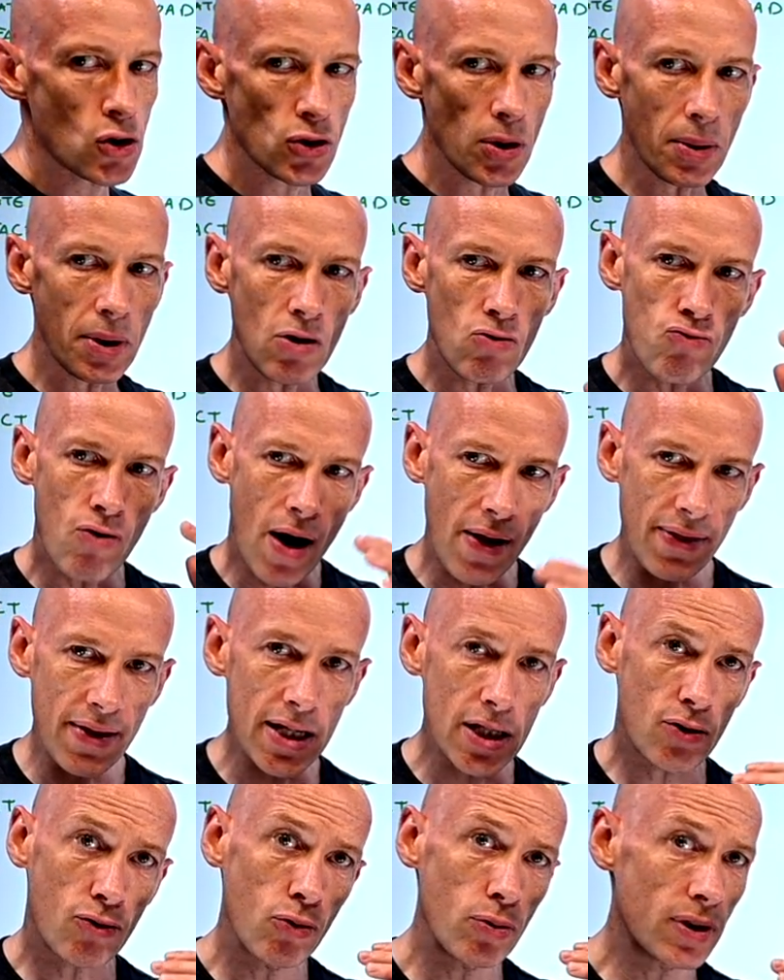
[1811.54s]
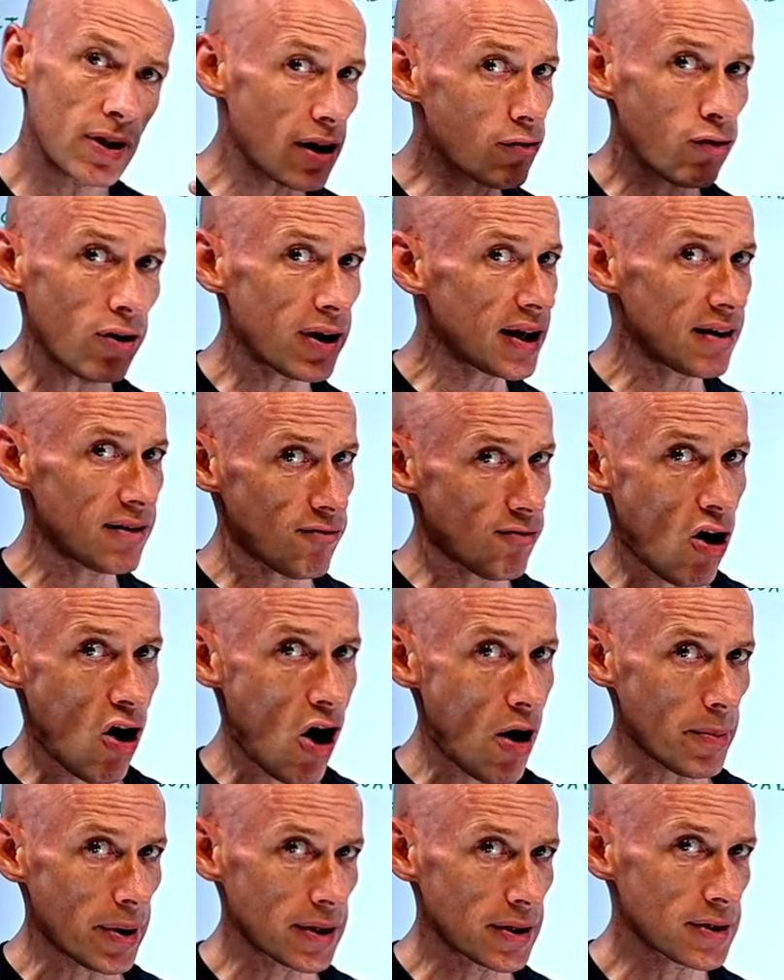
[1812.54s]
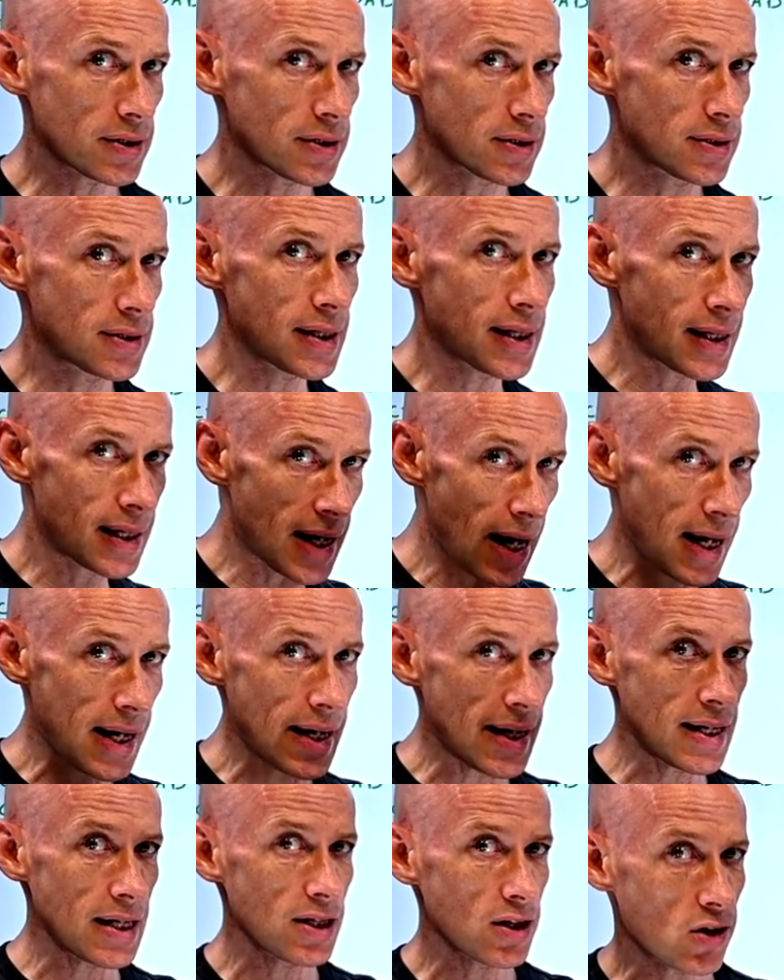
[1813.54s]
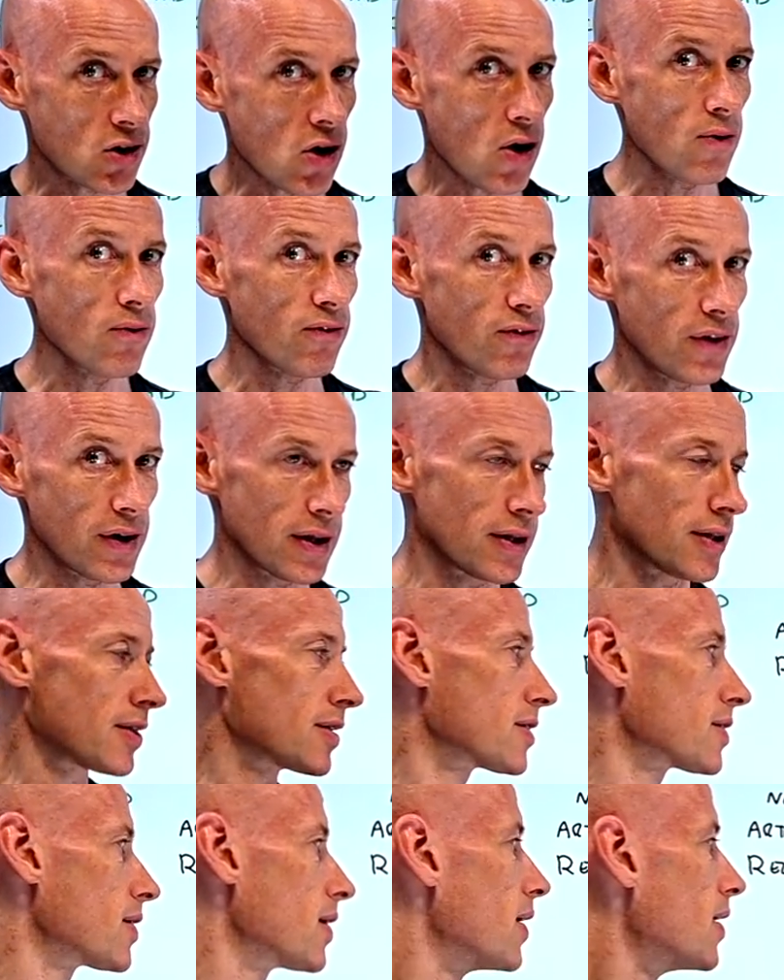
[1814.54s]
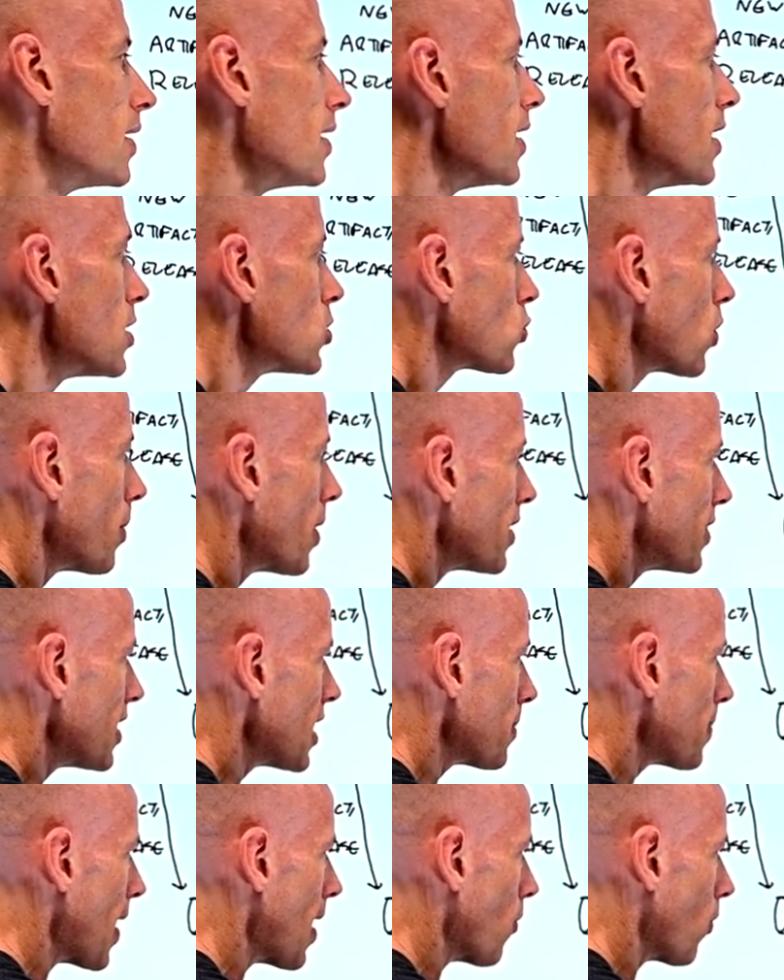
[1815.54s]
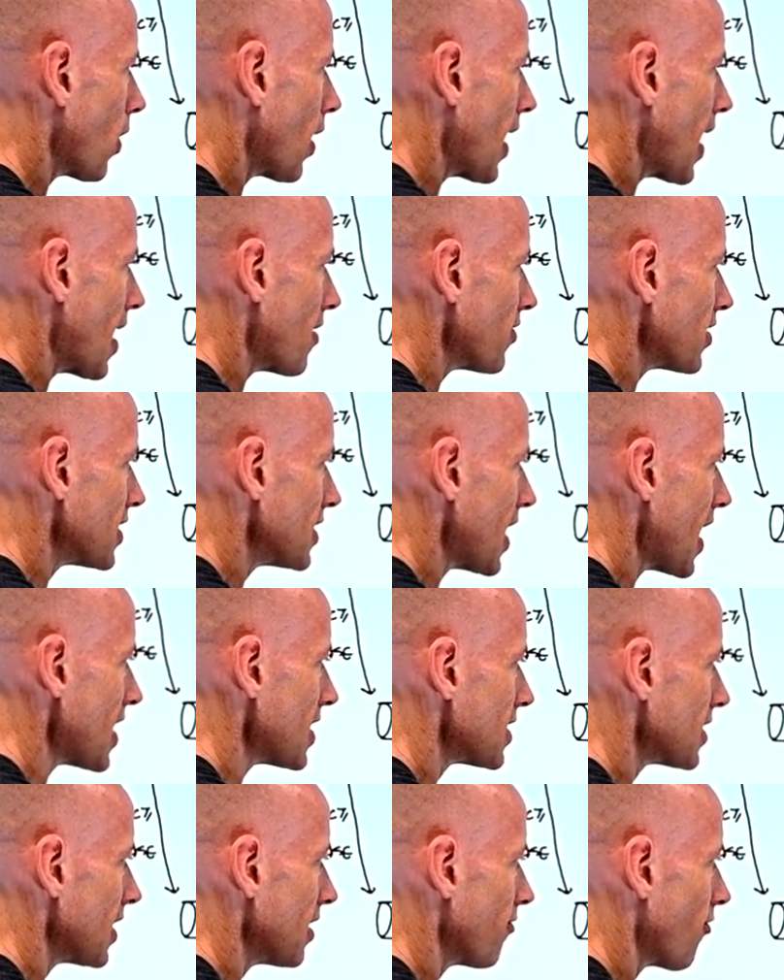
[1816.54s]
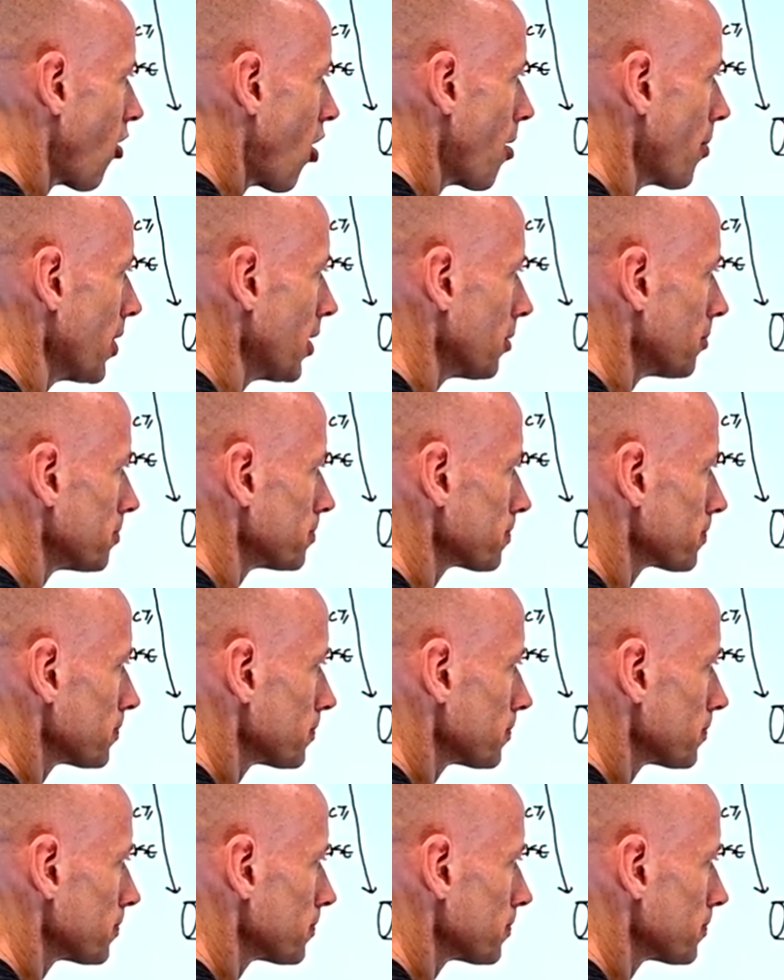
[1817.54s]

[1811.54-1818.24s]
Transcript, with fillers: So I'm going to run this through different environments to gain confidence. So I might think about when I have a test environment.